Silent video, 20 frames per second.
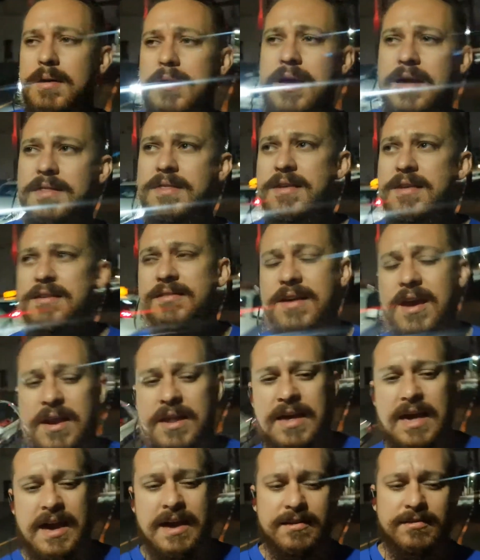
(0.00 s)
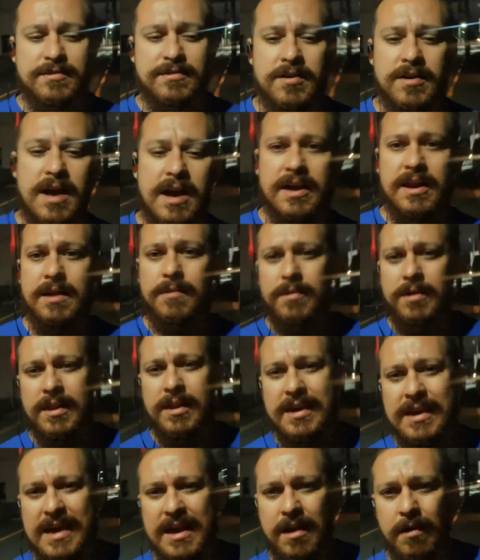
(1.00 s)
In this kind of case, you're not going to really
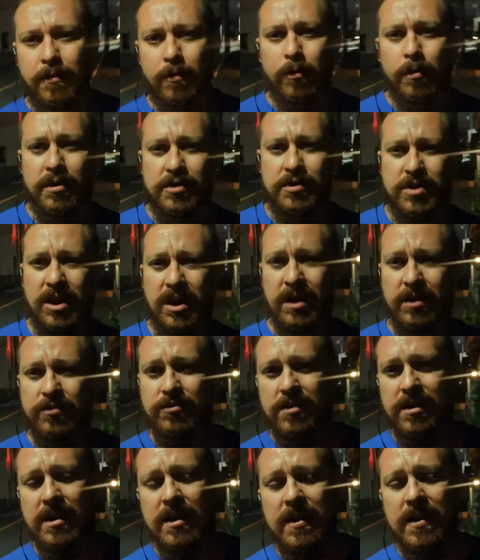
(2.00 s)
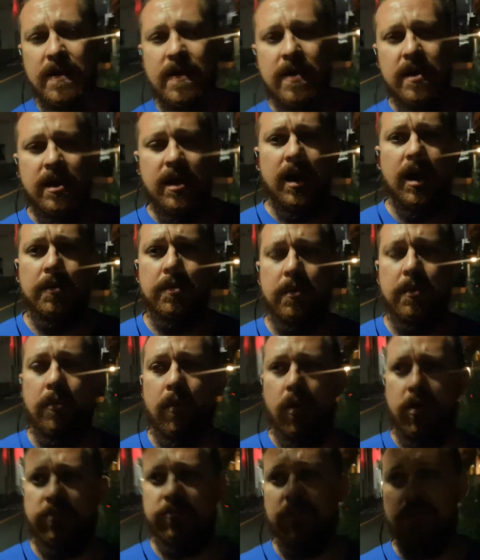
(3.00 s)
get a whole bunch of luxury, but
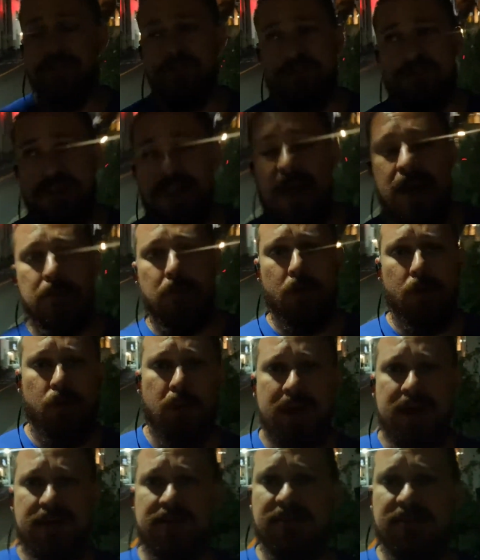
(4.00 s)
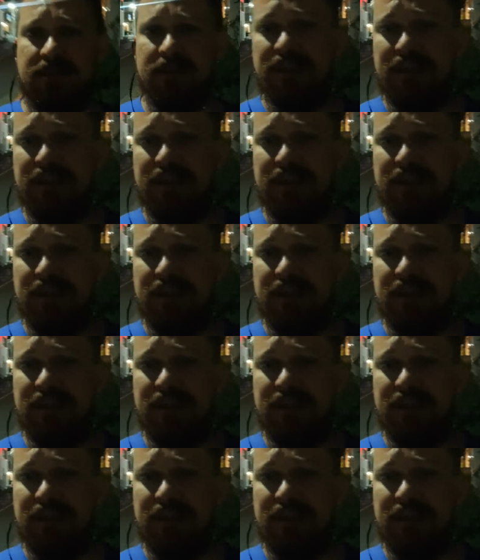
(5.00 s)
more so just a lot more weights and